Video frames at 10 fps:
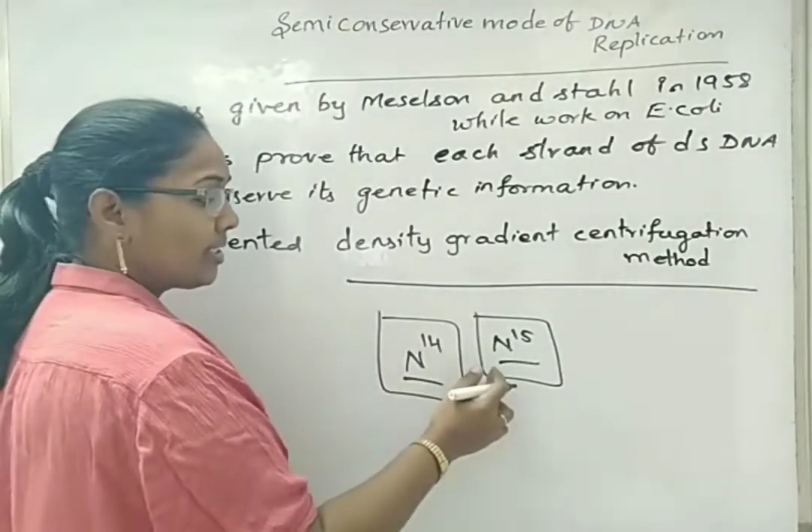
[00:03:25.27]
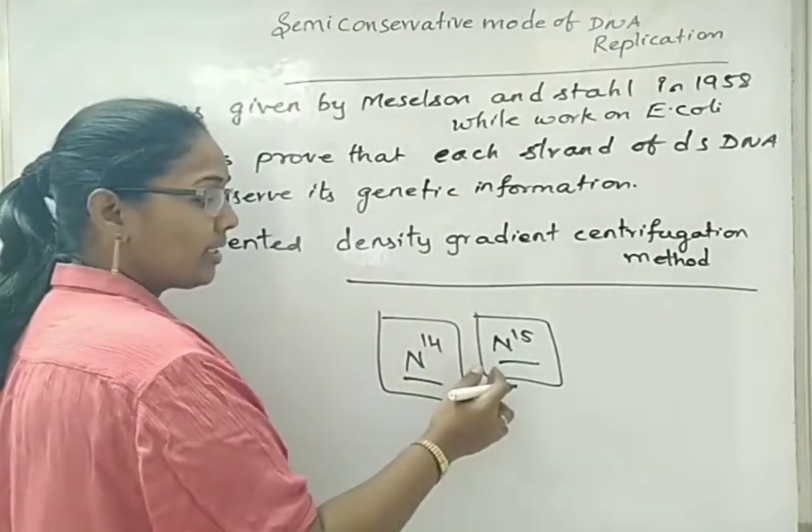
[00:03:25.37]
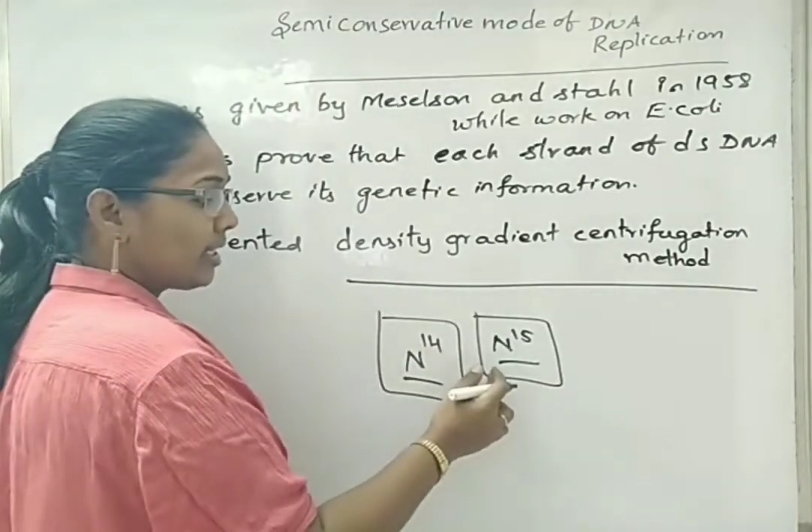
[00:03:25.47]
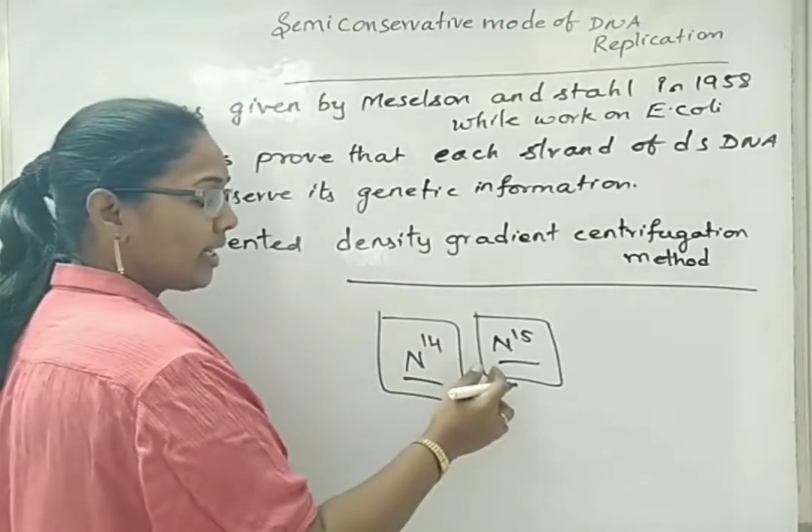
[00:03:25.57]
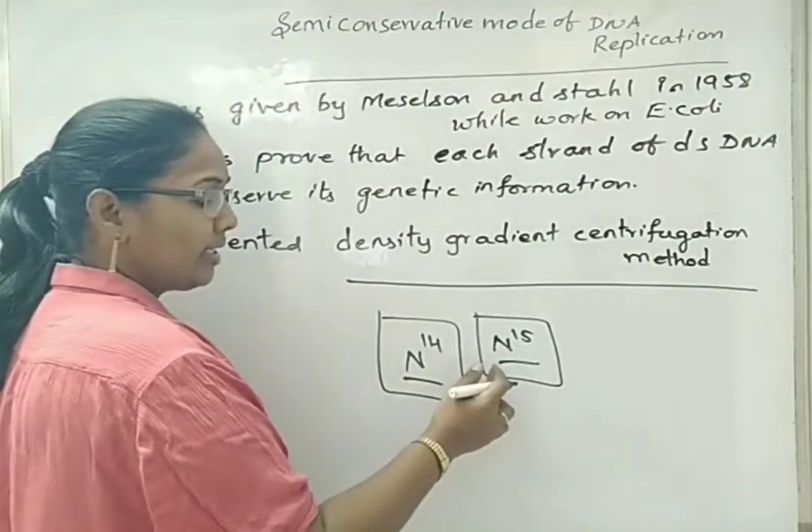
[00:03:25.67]

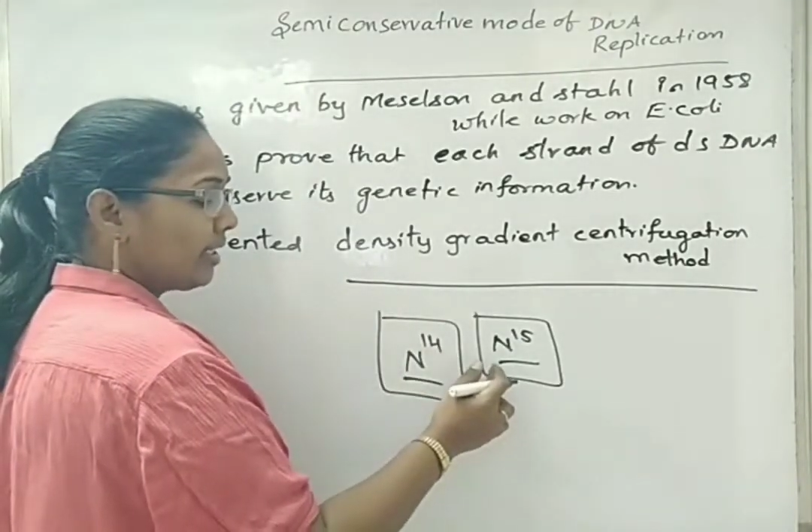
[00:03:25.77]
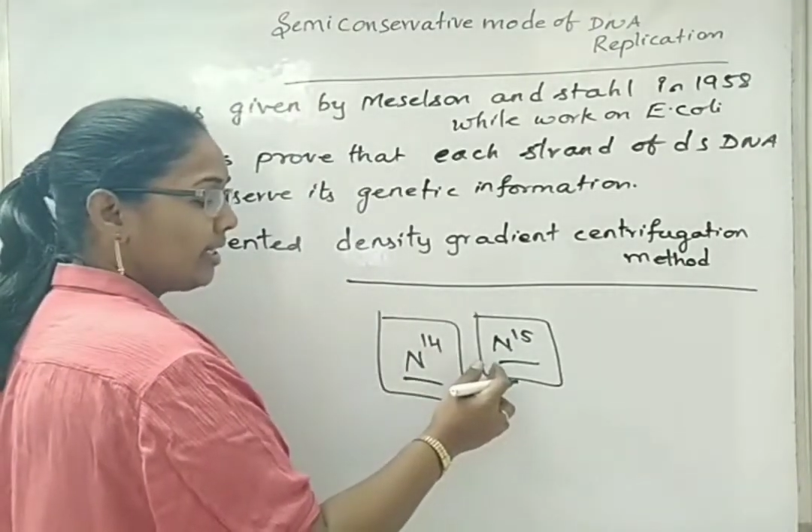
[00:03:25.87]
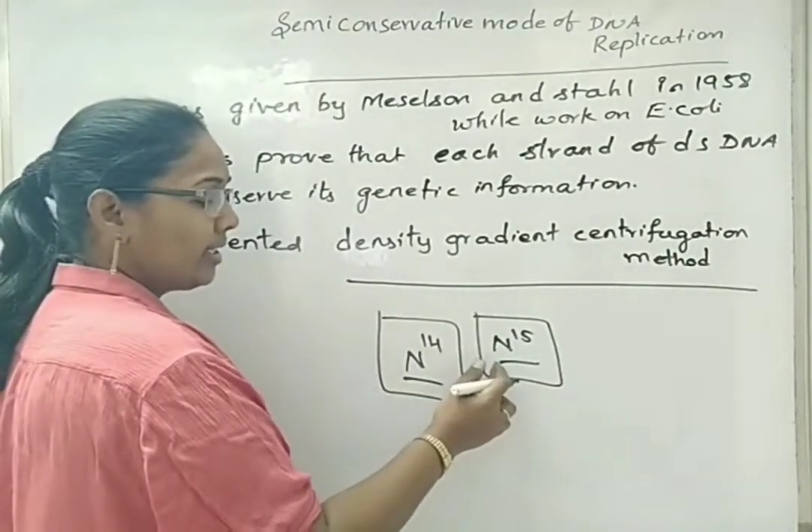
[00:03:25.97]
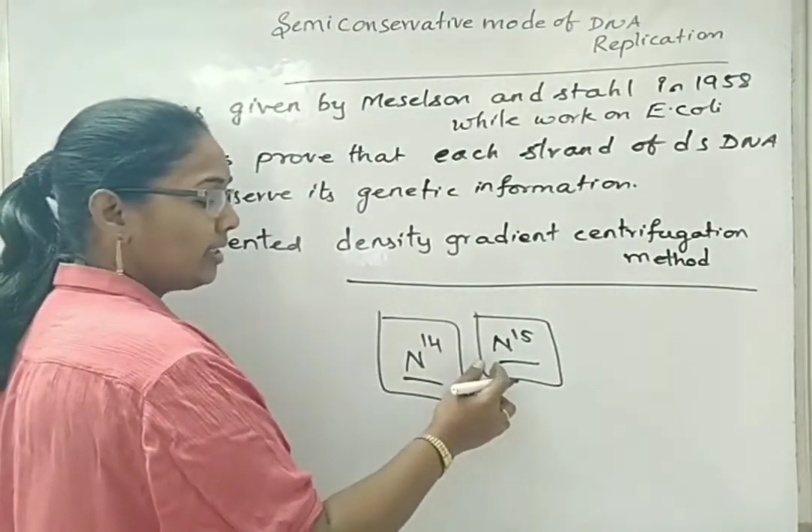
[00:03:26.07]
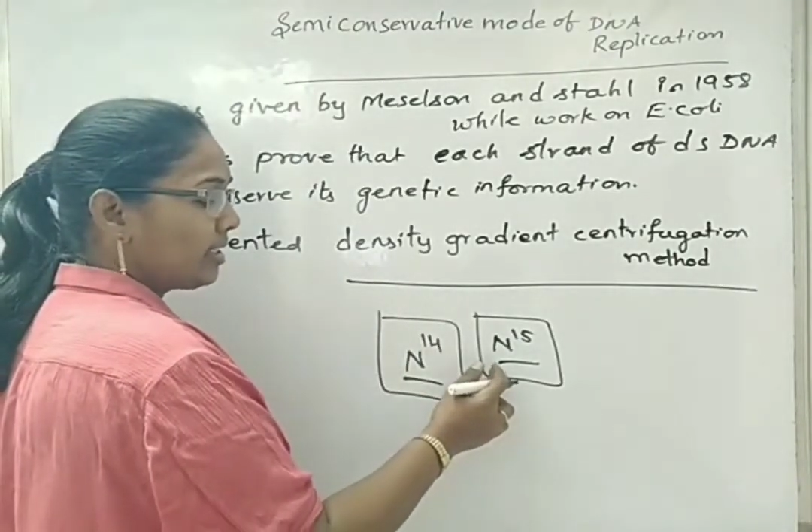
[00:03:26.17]
that are
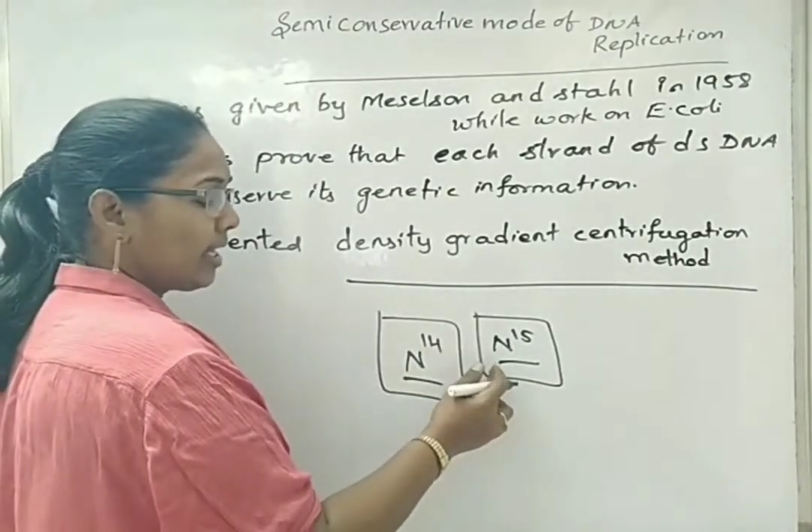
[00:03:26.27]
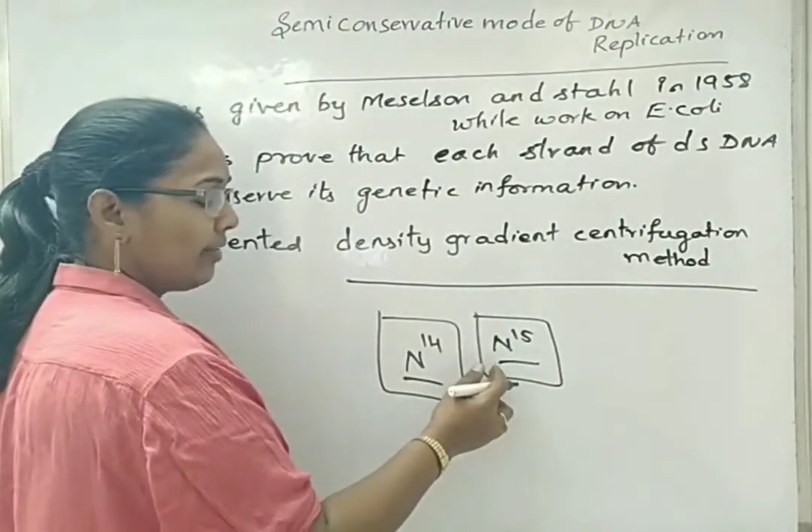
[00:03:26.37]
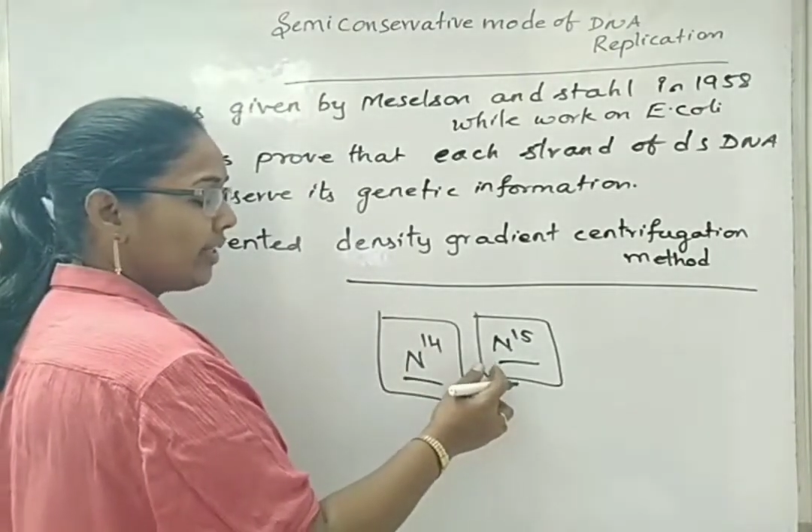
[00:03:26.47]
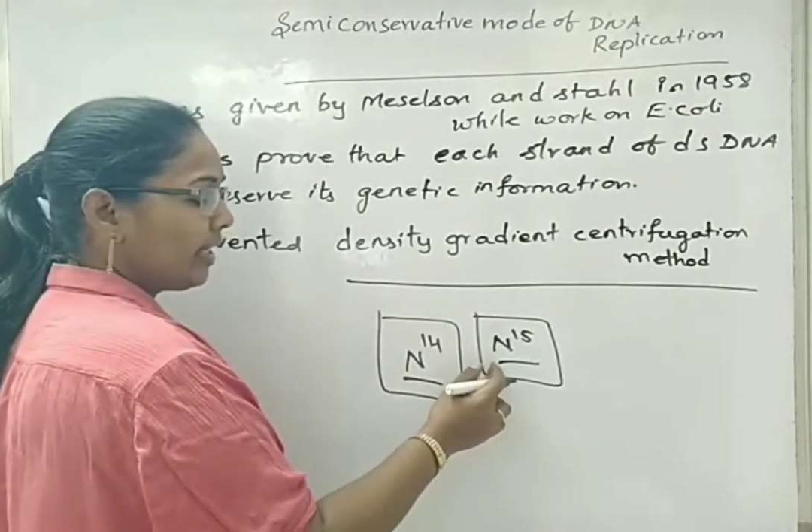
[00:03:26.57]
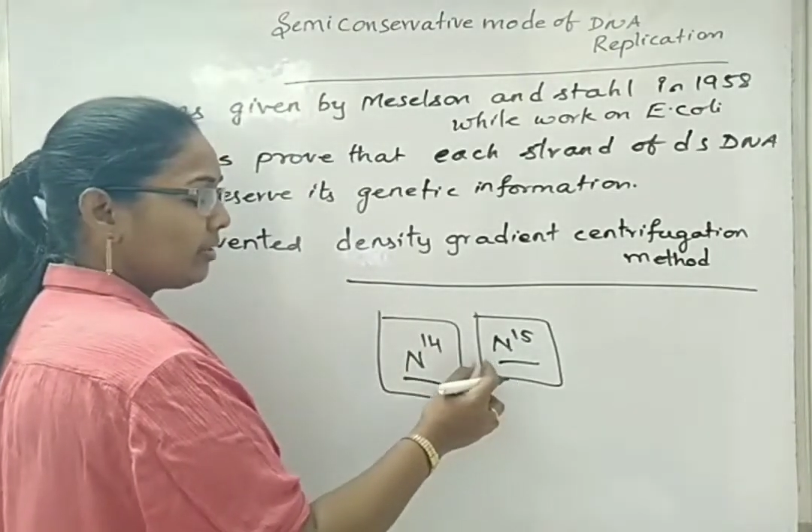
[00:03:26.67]
containing this
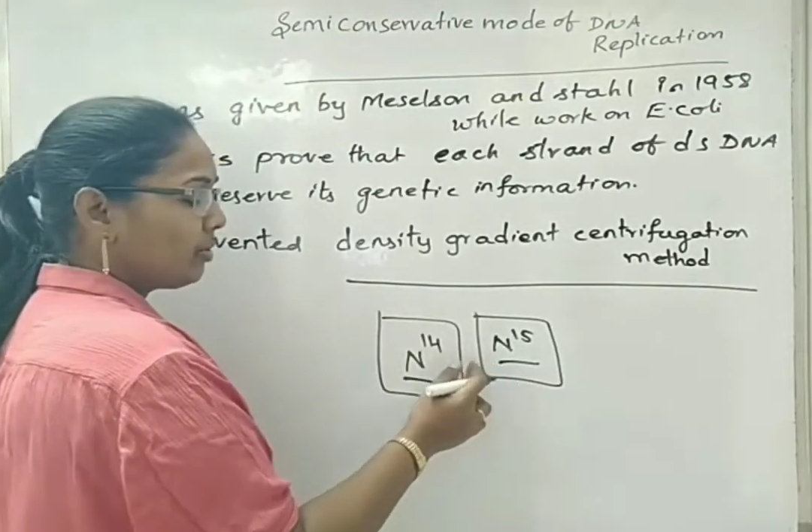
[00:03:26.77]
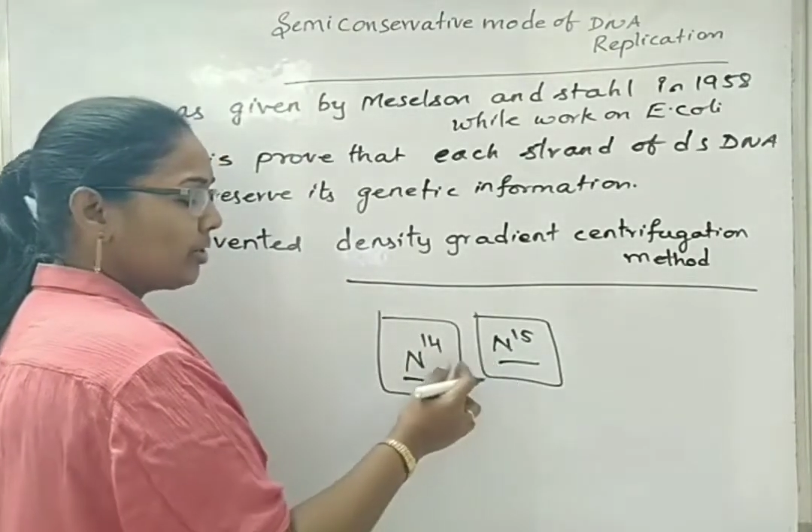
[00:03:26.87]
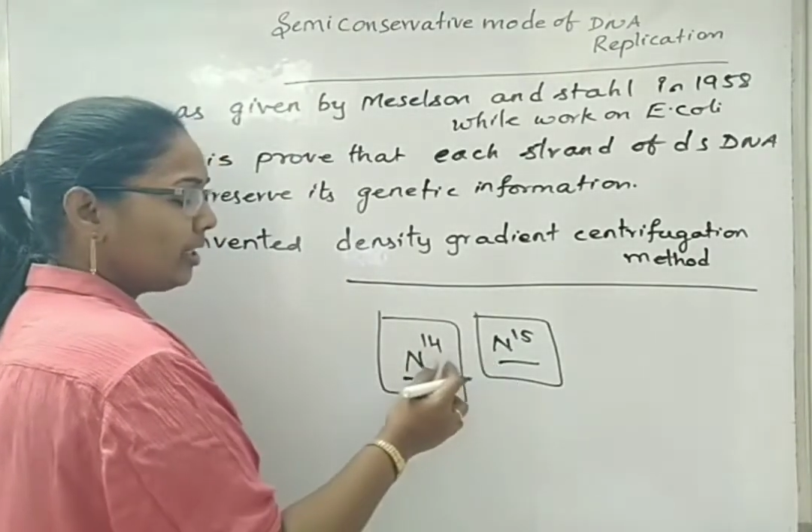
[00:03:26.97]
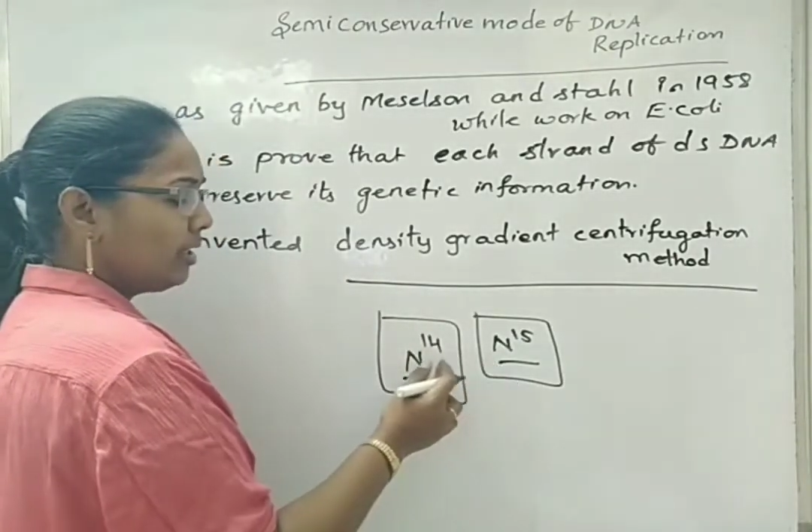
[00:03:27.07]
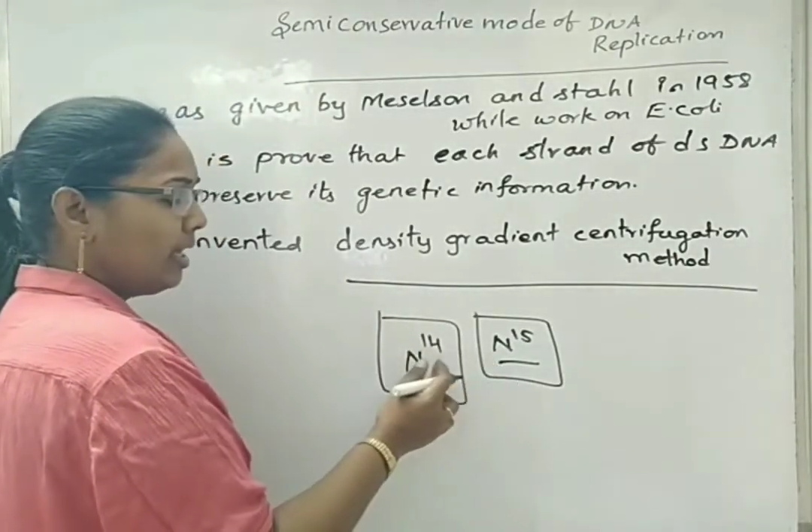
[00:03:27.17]
heavy
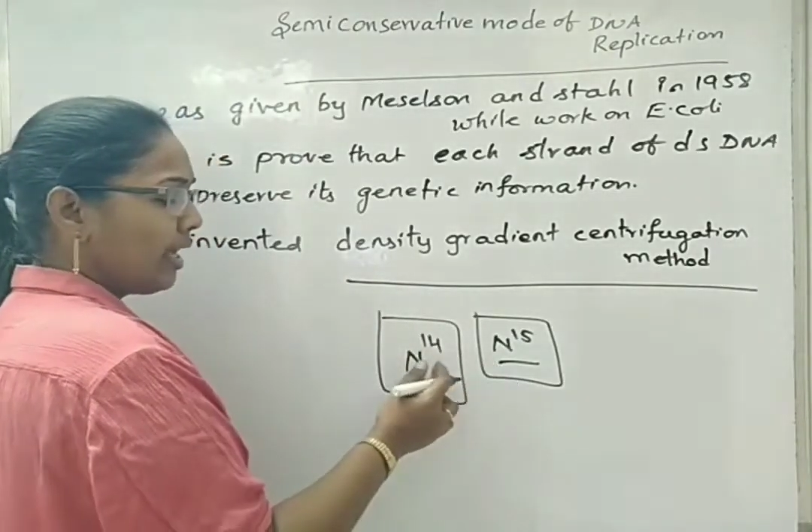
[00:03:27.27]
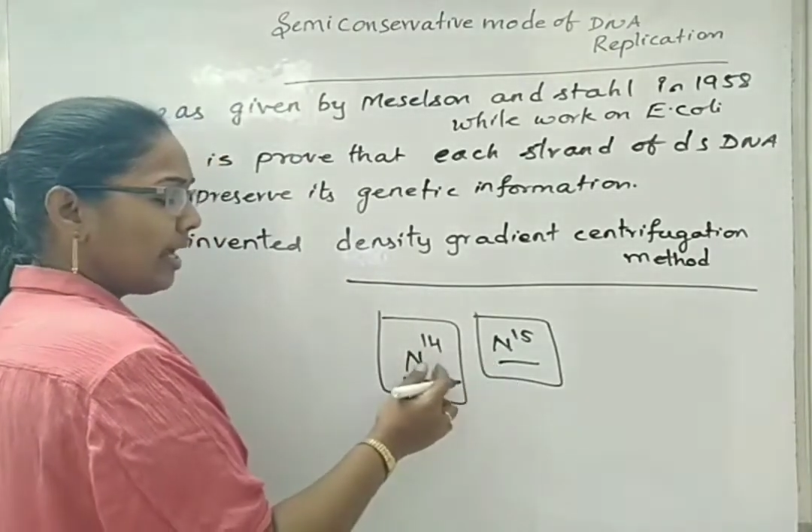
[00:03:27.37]
nitrogen